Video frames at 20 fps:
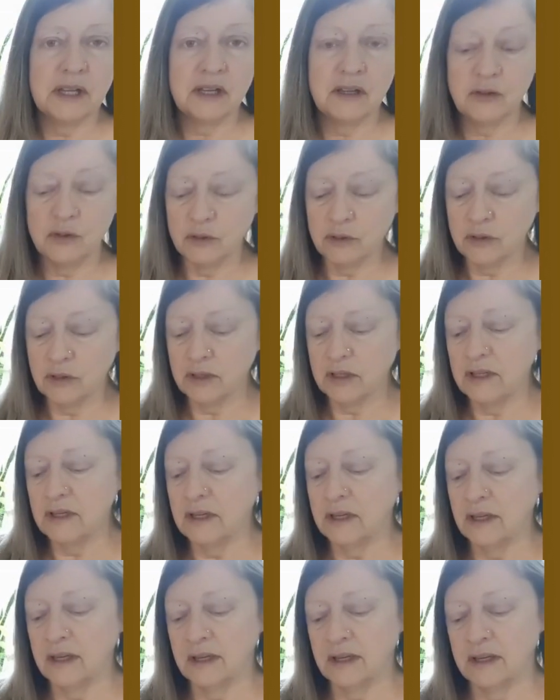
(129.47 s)
You could
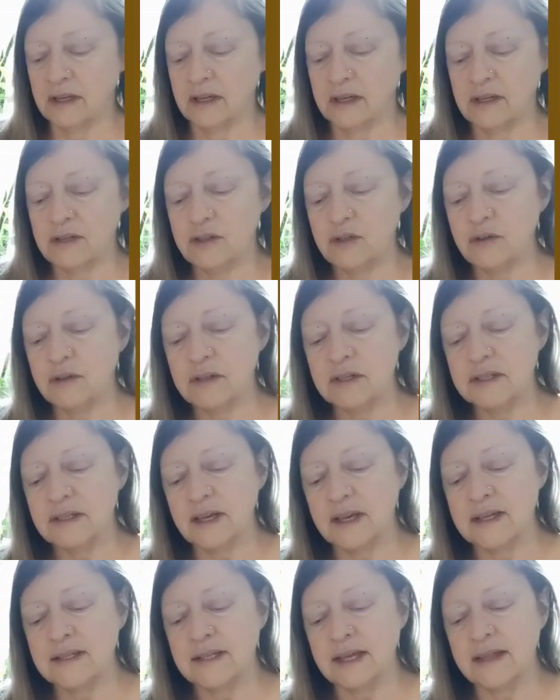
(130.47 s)
do this
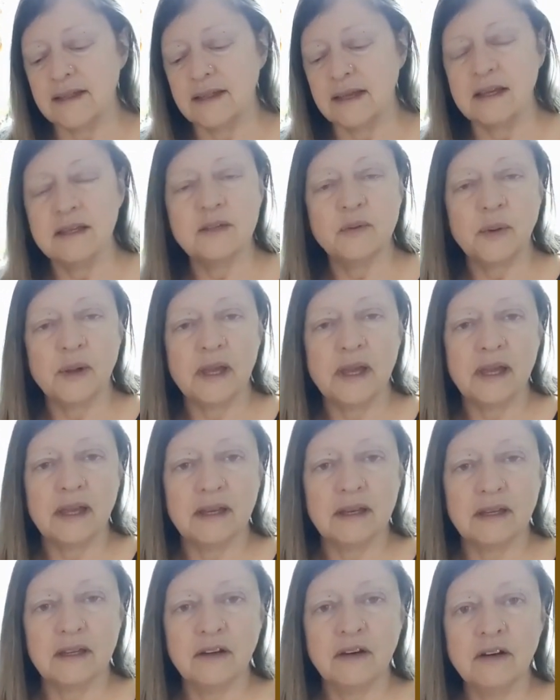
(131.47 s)
as a lace weight
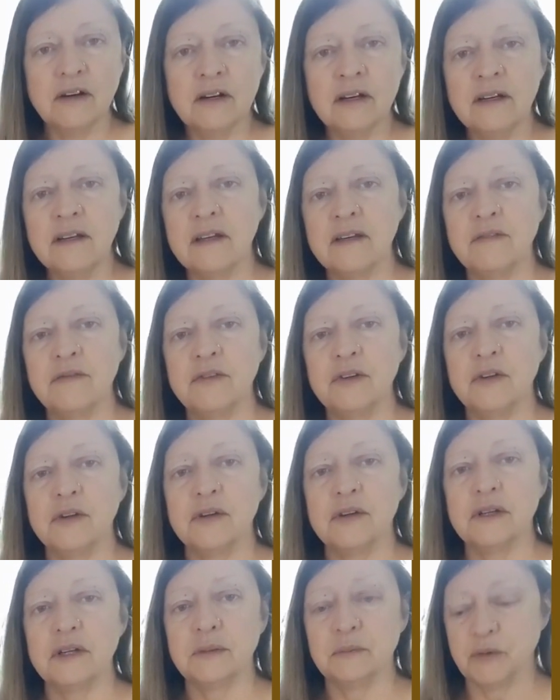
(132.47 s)
yarn if you're a
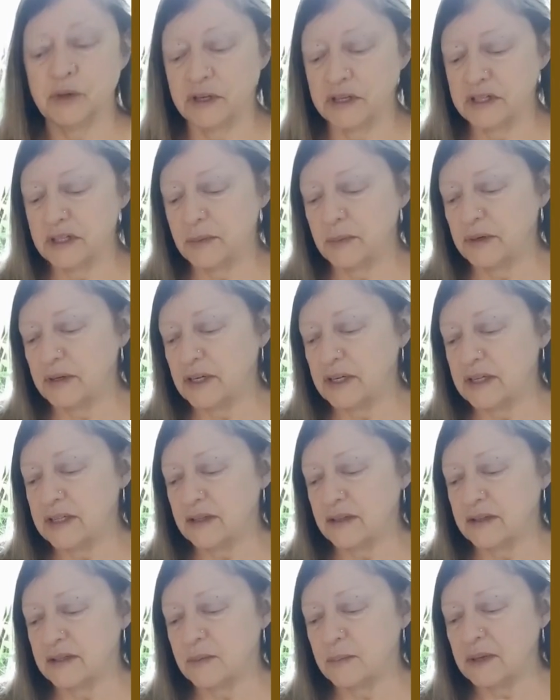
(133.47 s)
little more experienced
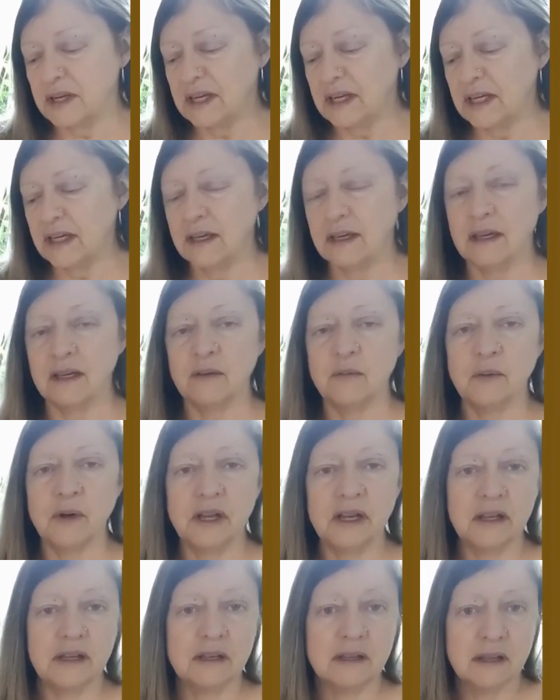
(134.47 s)
at spinning and want
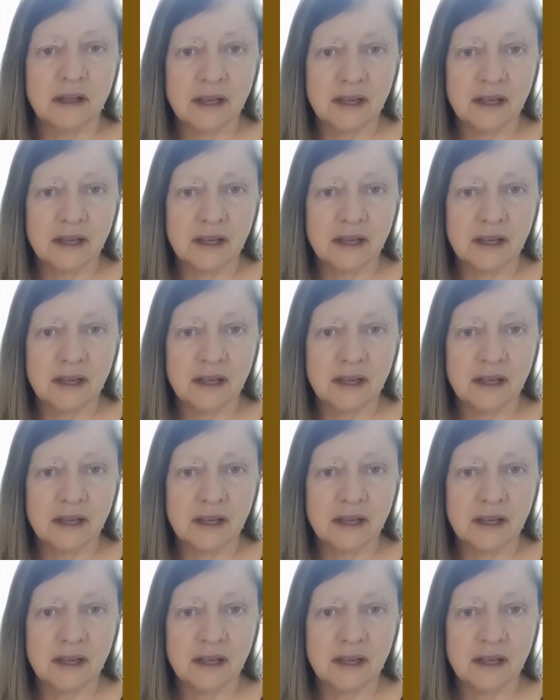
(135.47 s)
to